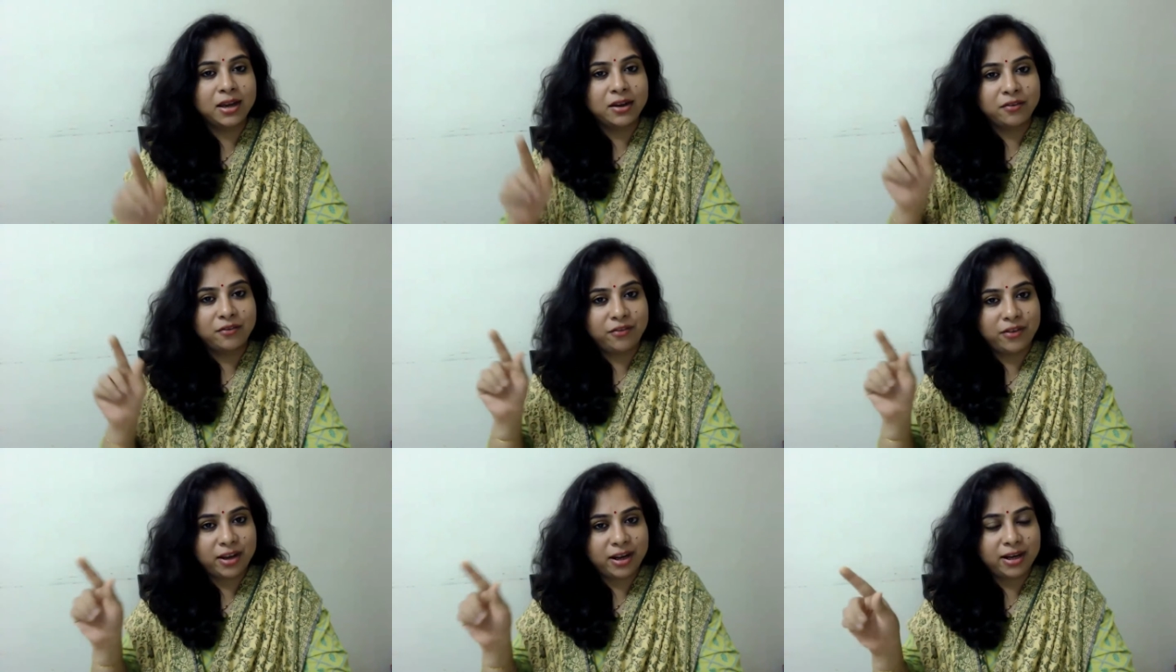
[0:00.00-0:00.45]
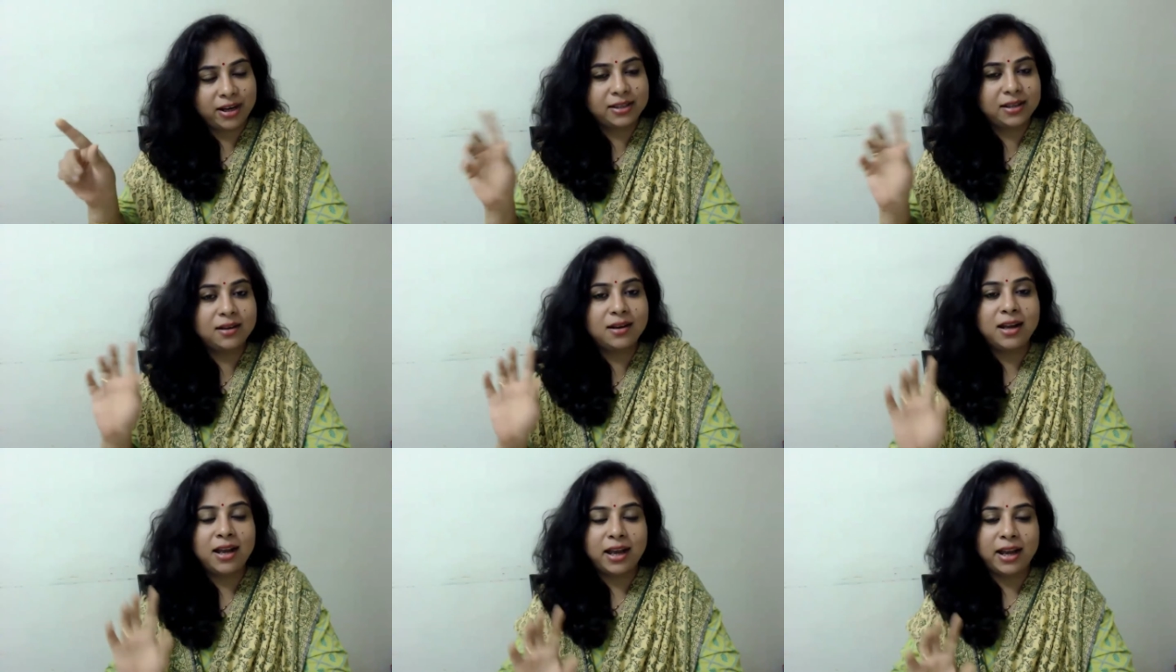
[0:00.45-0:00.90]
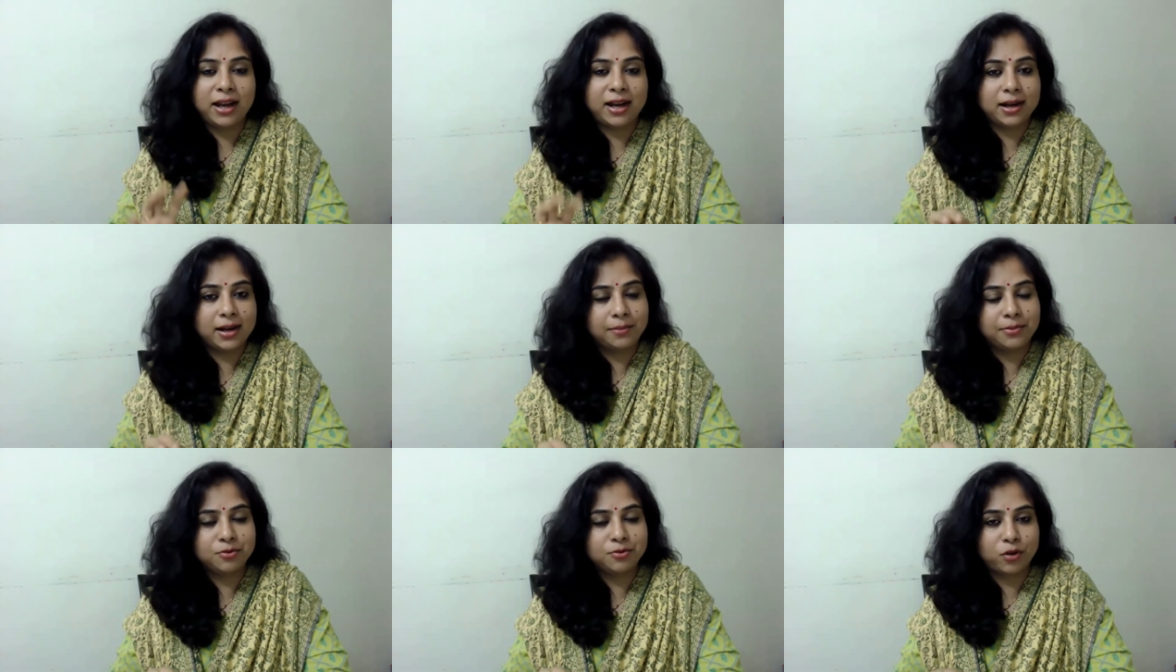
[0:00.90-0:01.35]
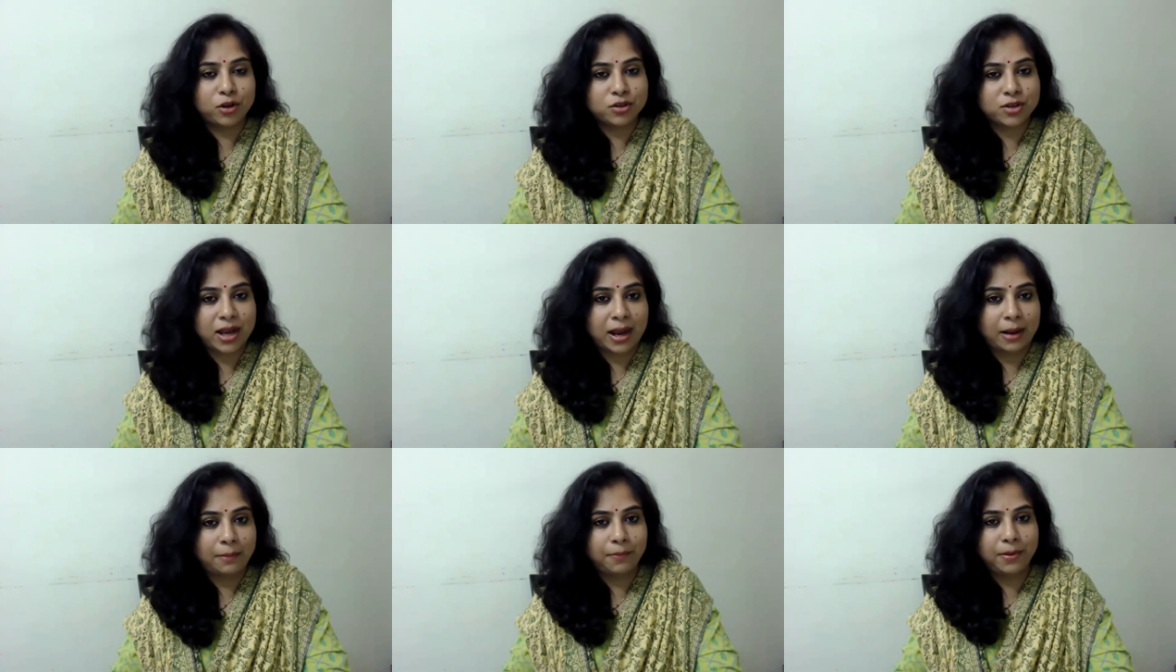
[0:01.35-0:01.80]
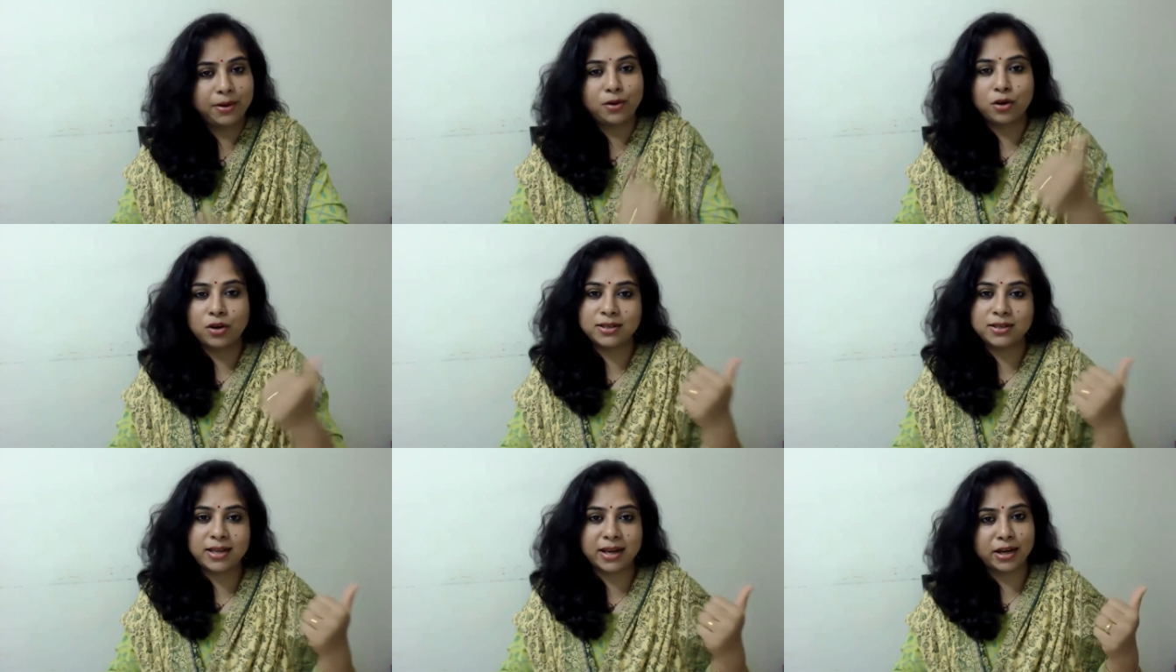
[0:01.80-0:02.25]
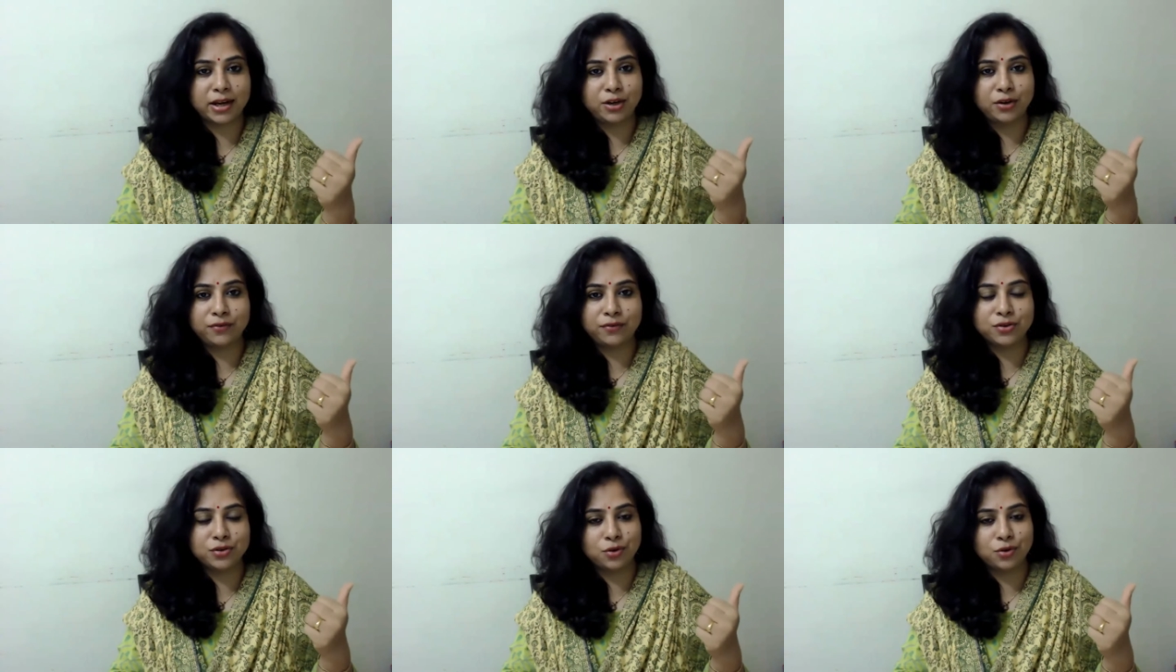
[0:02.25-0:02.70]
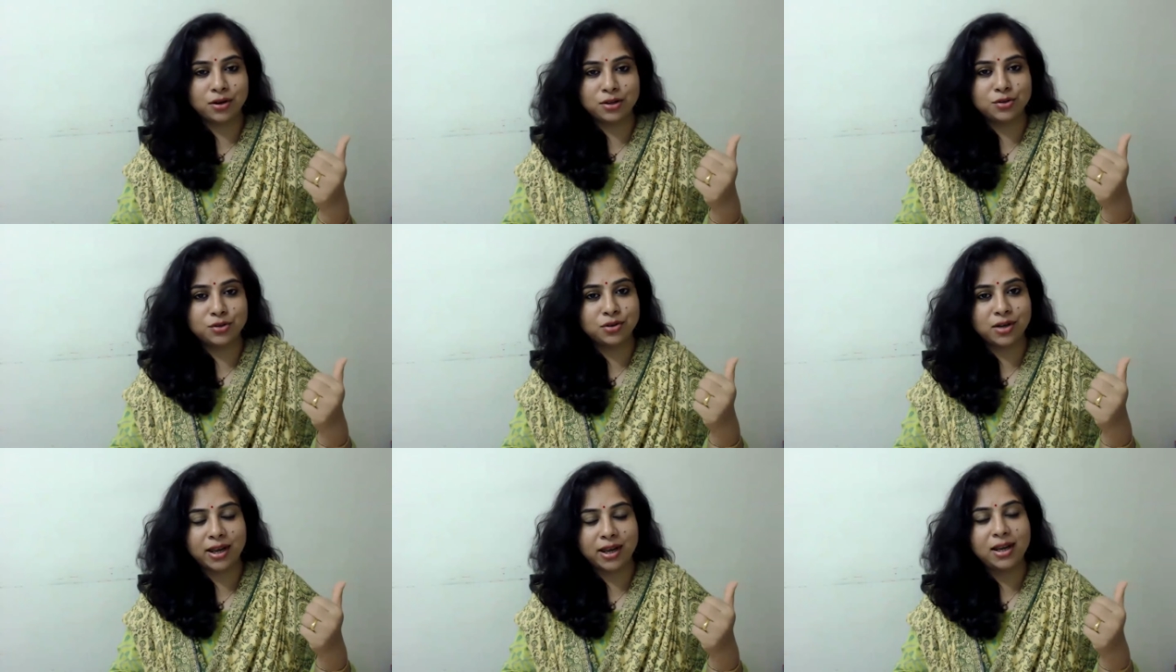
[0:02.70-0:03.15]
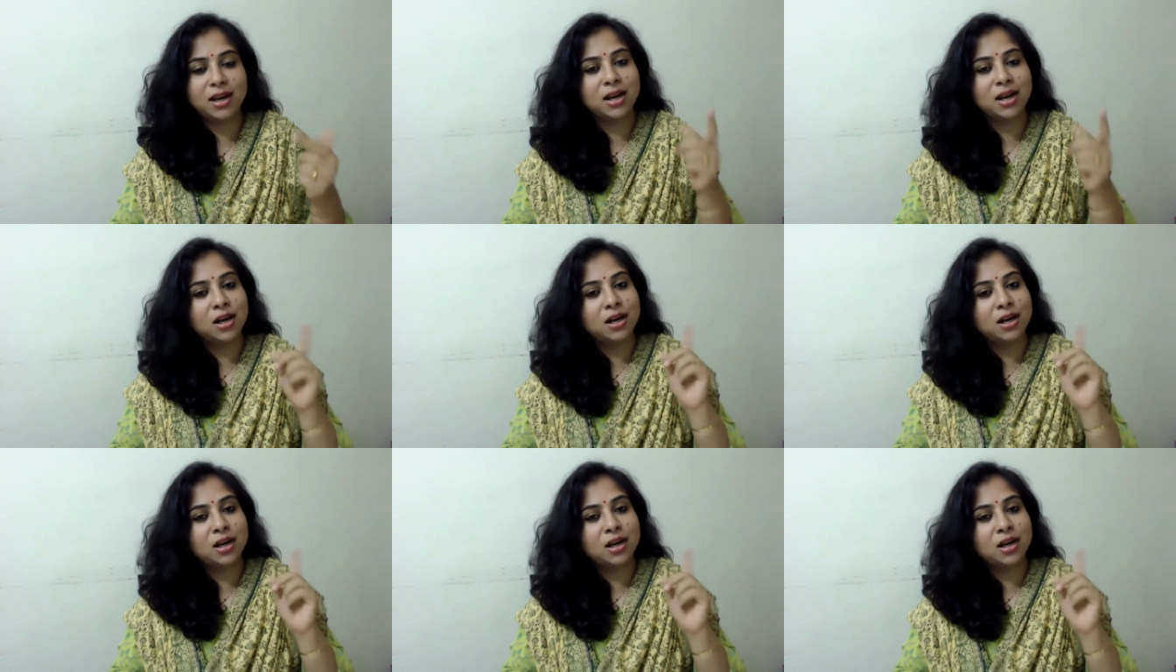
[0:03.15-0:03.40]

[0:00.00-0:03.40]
where the eclipse was happened on 2nd of July